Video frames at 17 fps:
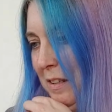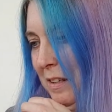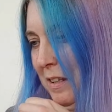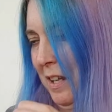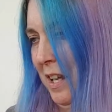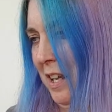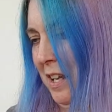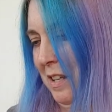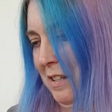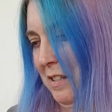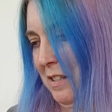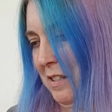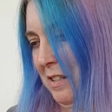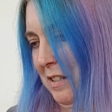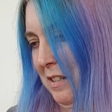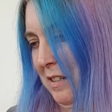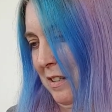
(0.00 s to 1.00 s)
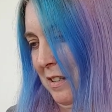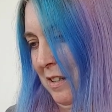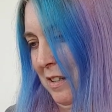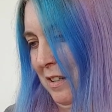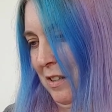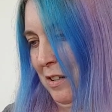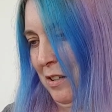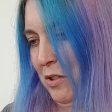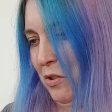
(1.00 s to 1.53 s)
Hint.
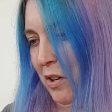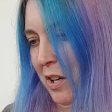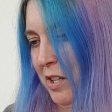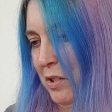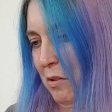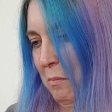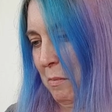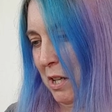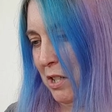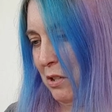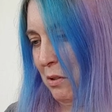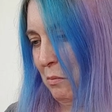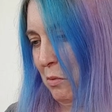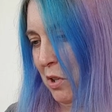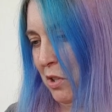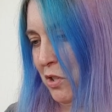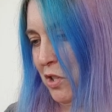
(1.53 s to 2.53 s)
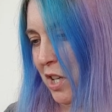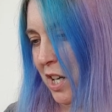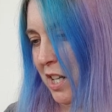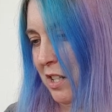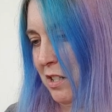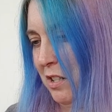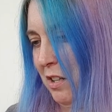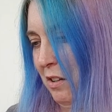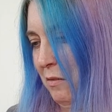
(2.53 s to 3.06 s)
Try to imagine what has
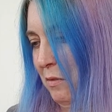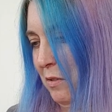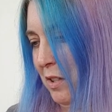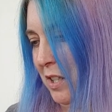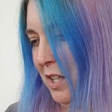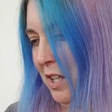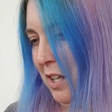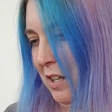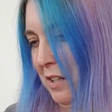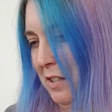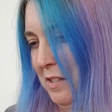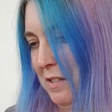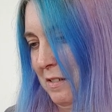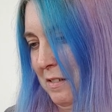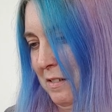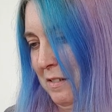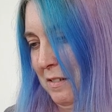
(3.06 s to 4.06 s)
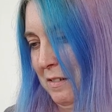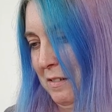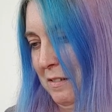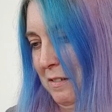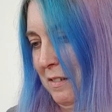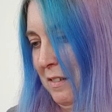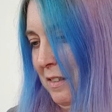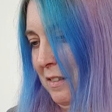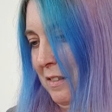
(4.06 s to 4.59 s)
changed over the years.
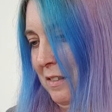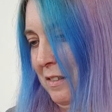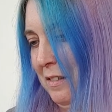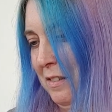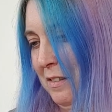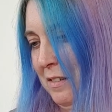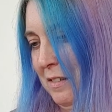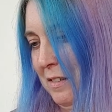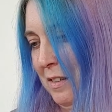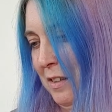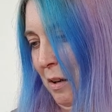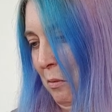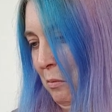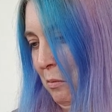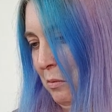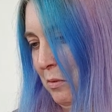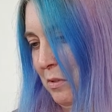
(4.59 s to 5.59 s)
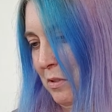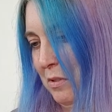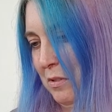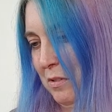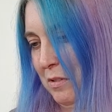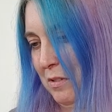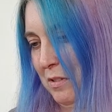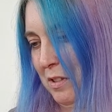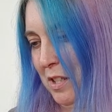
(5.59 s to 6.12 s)
But
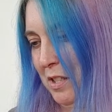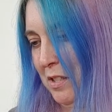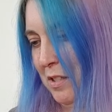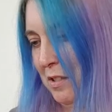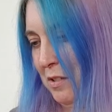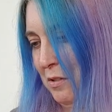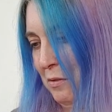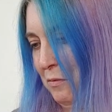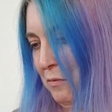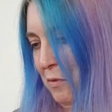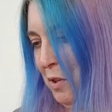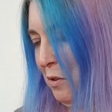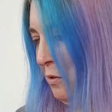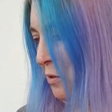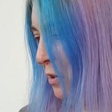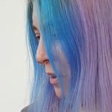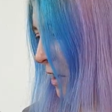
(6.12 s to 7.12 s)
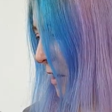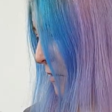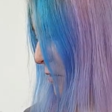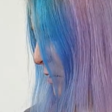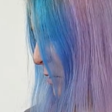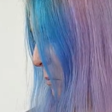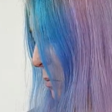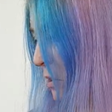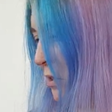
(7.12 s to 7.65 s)
this is your view you have
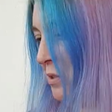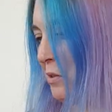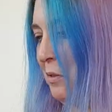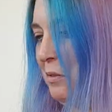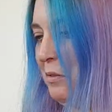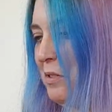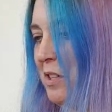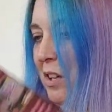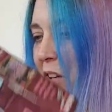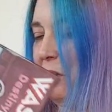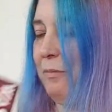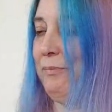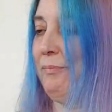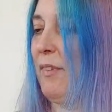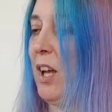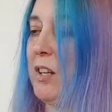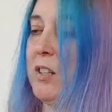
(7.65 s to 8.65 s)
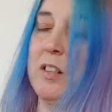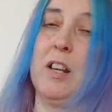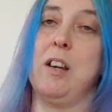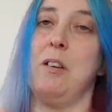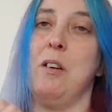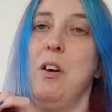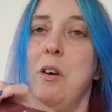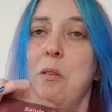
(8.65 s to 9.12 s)
in the puzzle. So, I don't know.